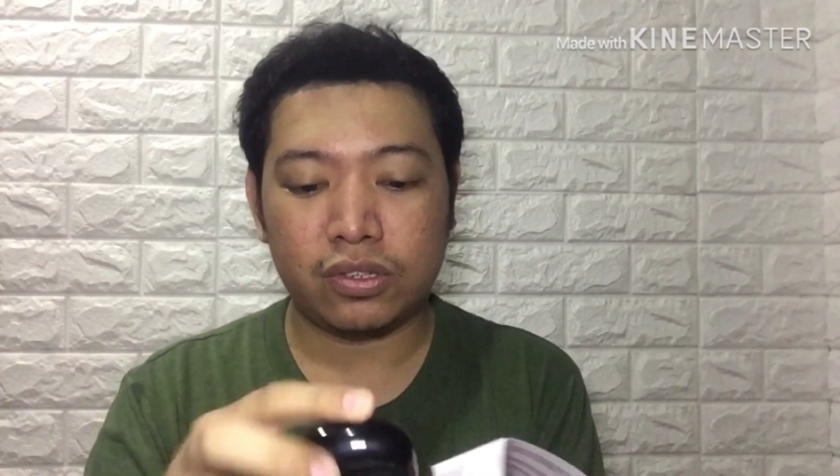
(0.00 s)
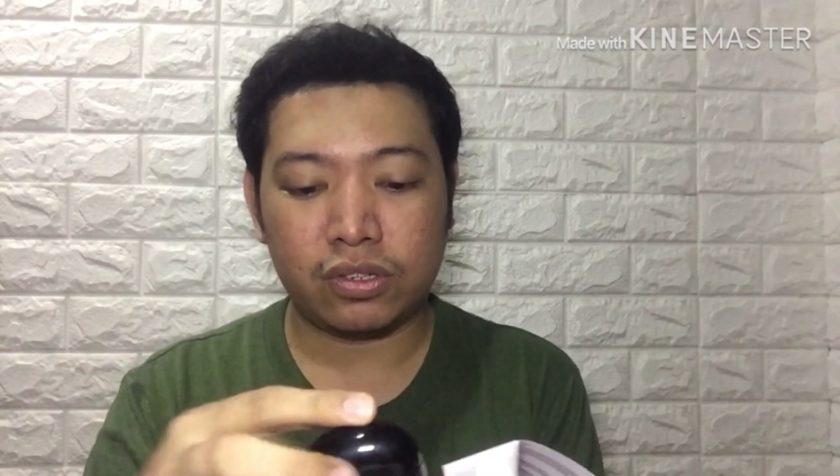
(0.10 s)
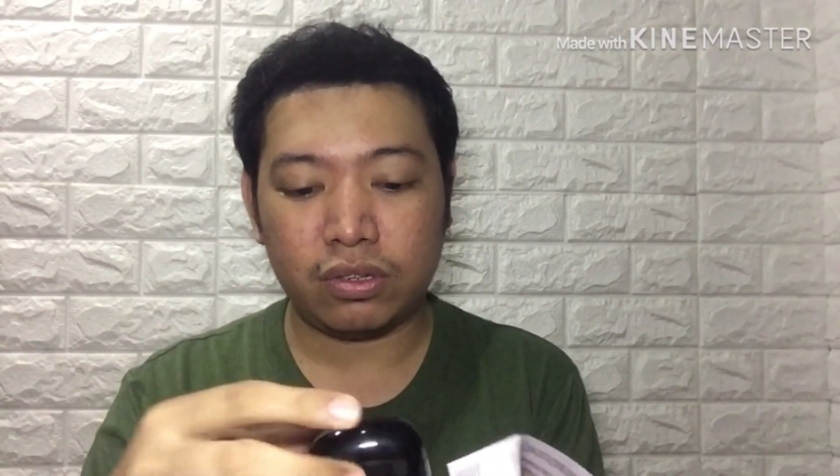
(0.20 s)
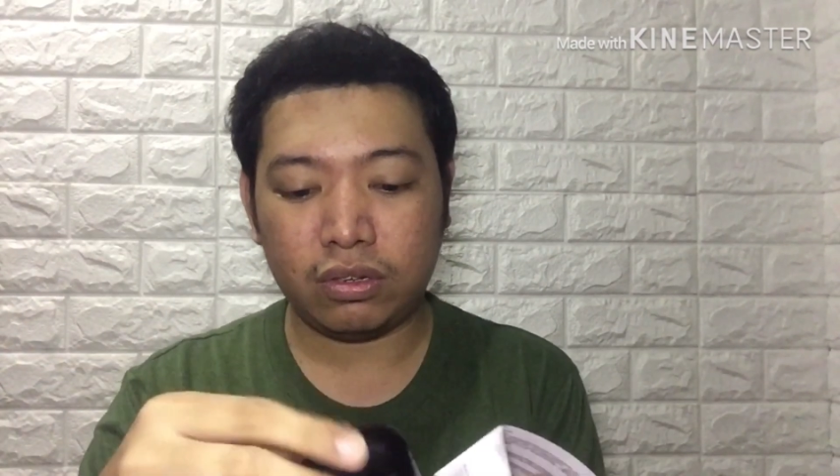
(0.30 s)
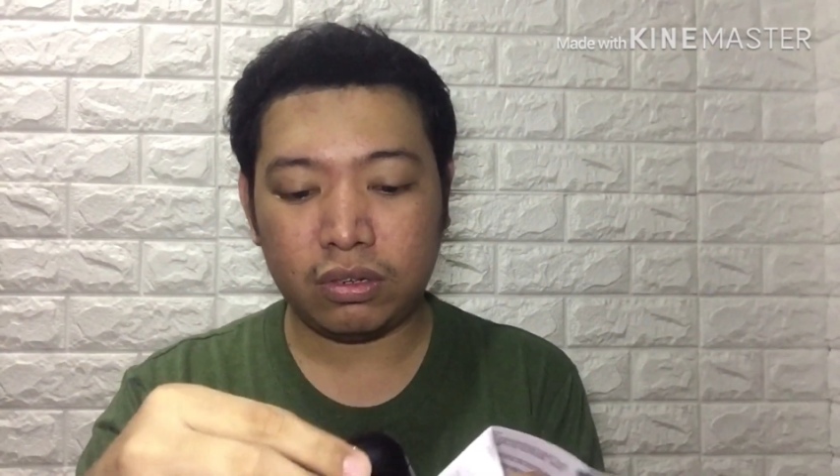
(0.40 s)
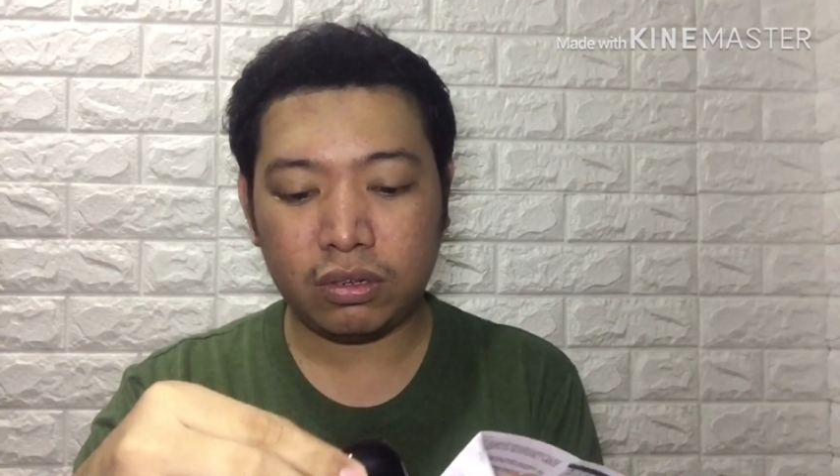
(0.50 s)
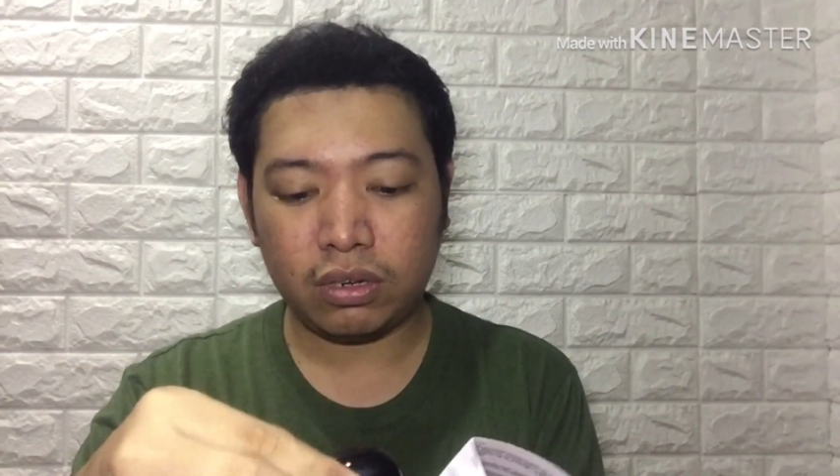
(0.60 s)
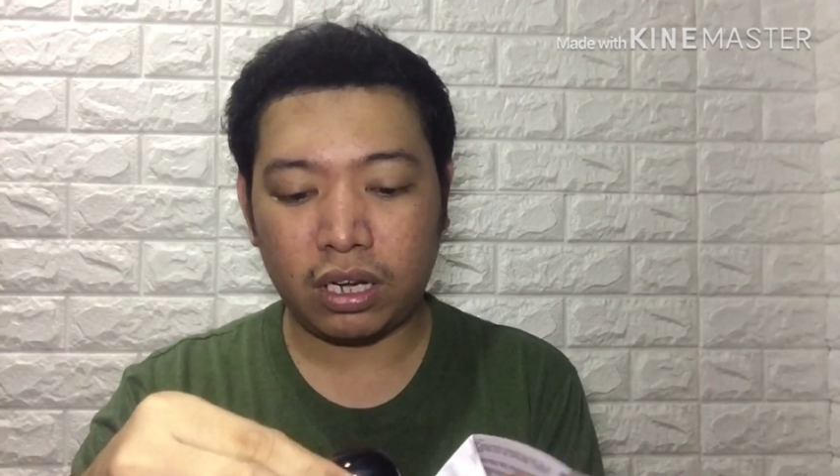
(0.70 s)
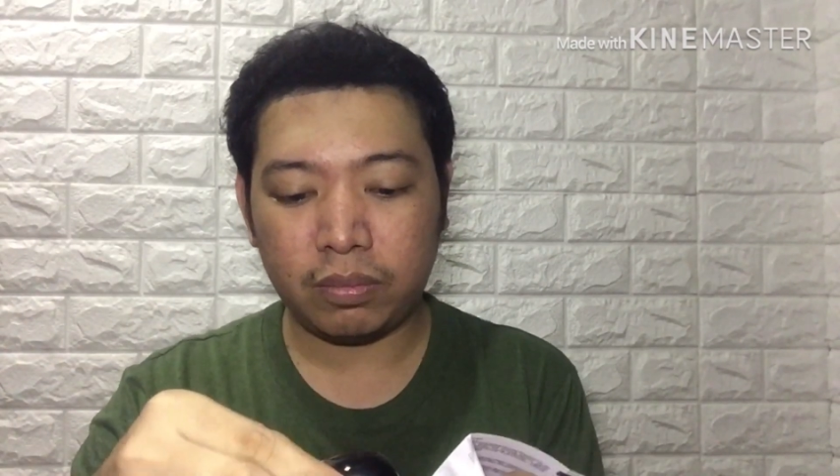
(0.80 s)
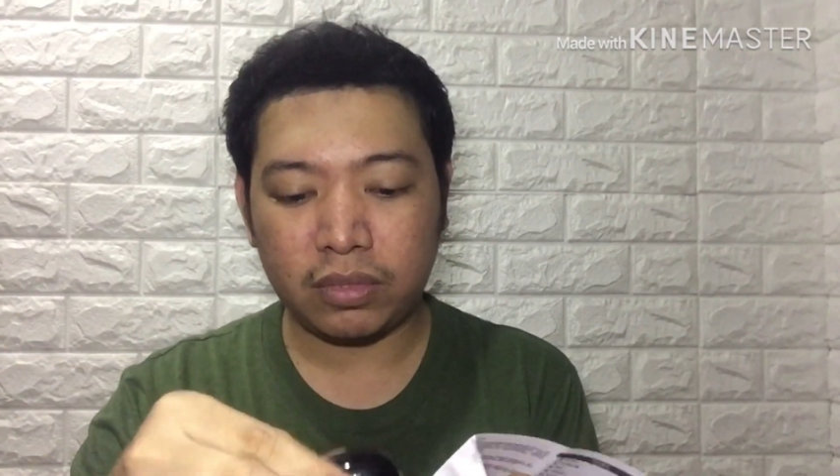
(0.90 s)

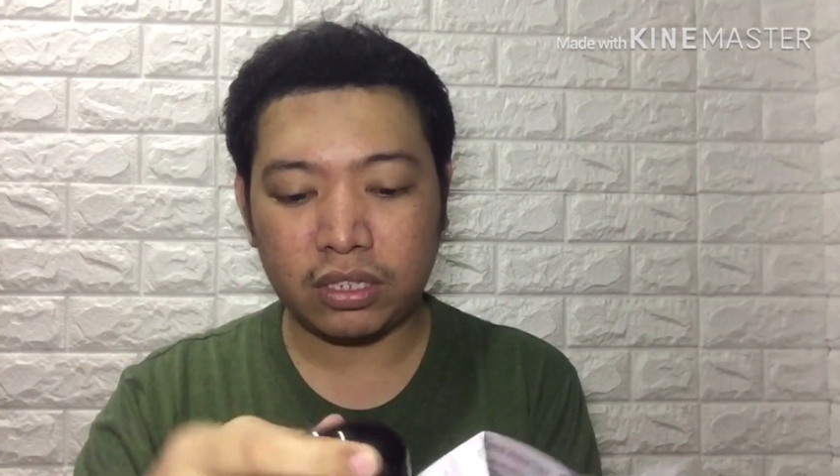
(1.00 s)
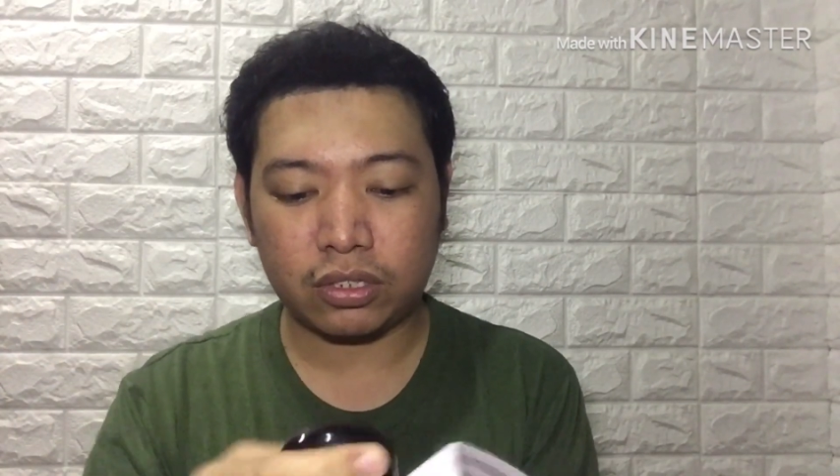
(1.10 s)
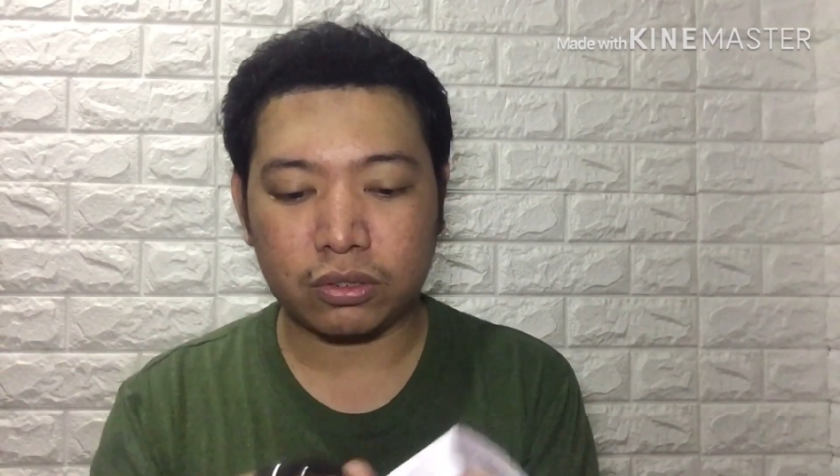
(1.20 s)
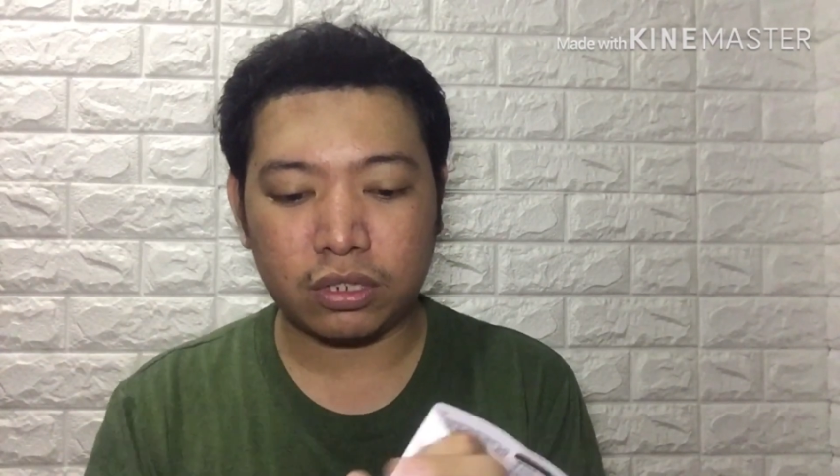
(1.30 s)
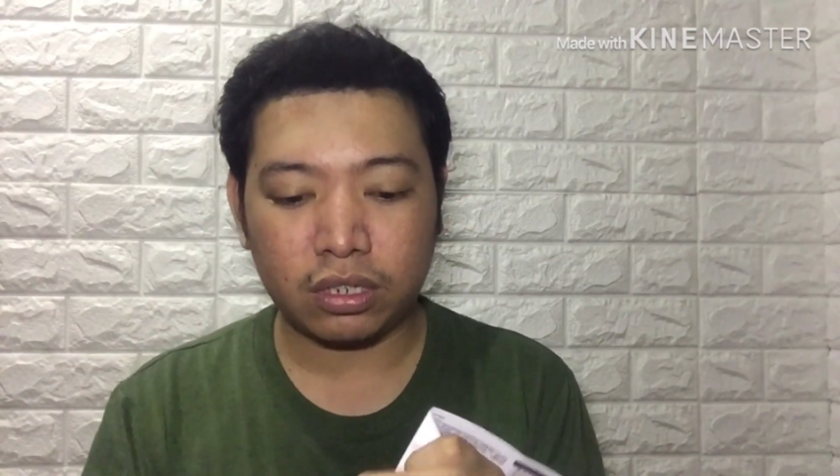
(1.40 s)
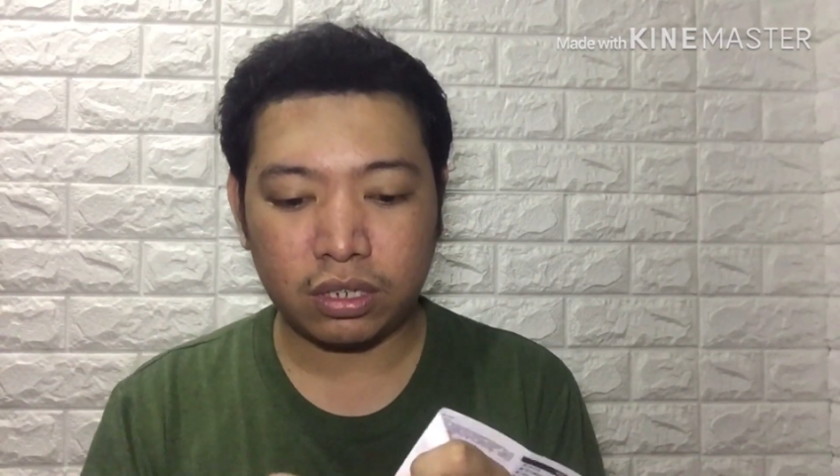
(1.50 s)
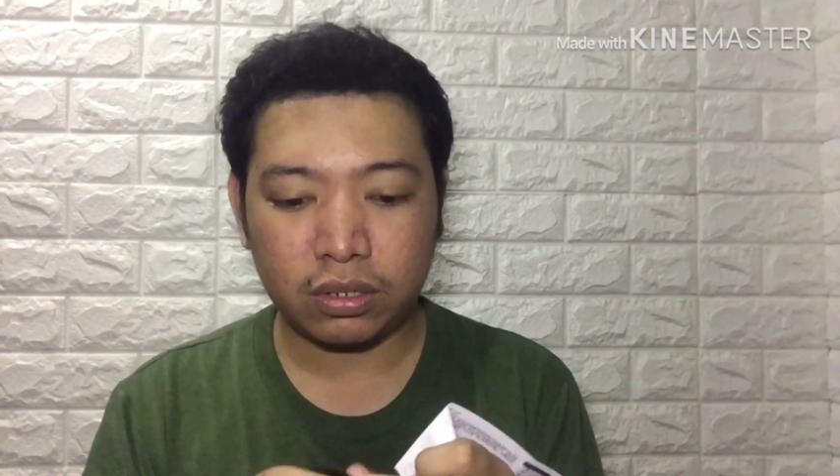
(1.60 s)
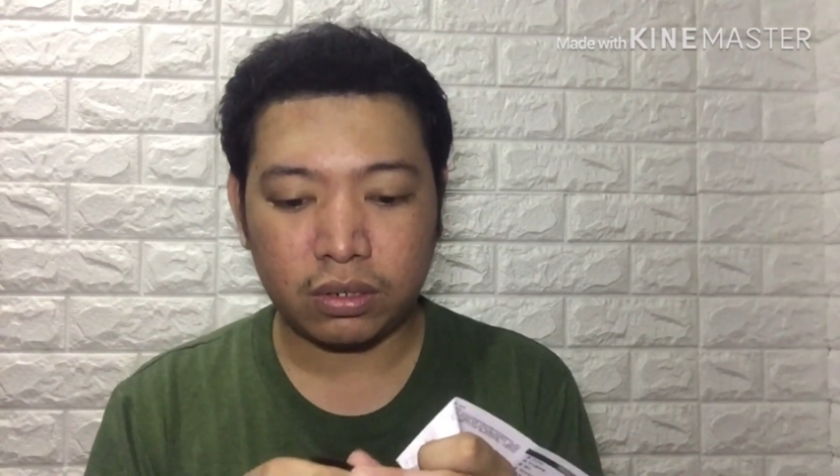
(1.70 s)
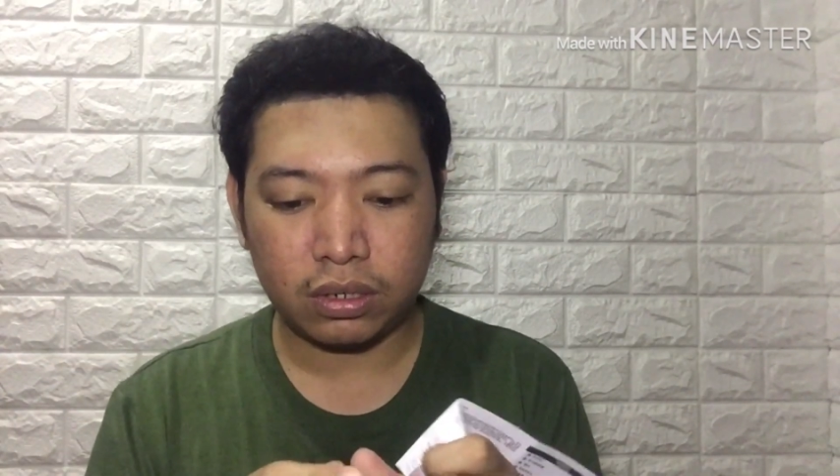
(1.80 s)
So, I'm not sure.